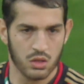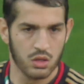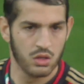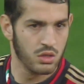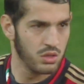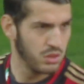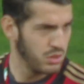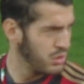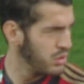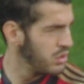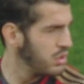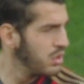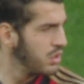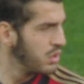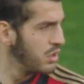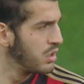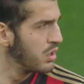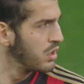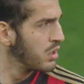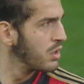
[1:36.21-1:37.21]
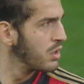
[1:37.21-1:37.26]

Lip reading: I remember it as if it were